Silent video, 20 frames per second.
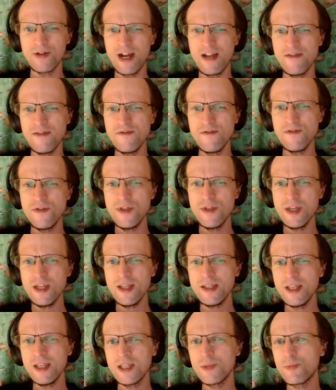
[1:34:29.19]
and
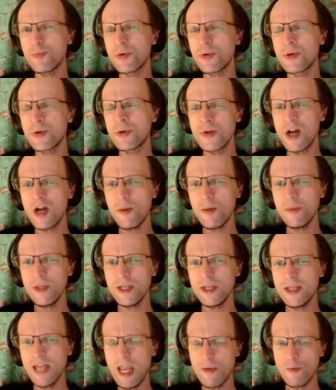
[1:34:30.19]
this is probably
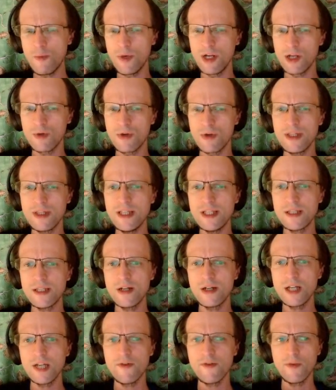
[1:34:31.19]
game winning, or at least it's going
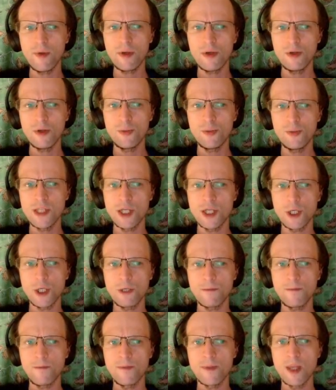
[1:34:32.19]
to give him a good position.